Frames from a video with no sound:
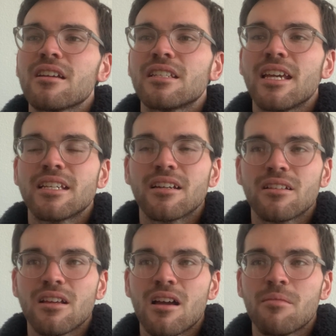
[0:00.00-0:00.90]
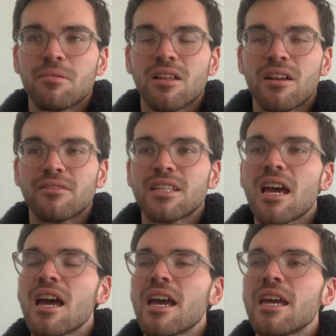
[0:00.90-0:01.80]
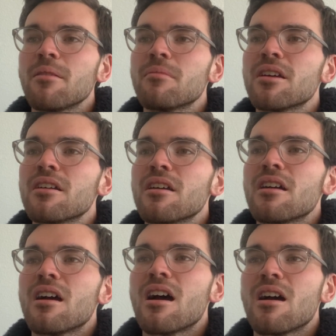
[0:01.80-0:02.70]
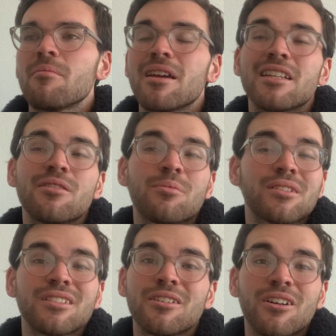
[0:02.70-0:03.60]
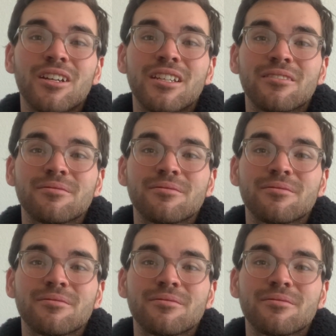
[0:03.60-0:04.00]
taking up a lot of time, and it wasn't good.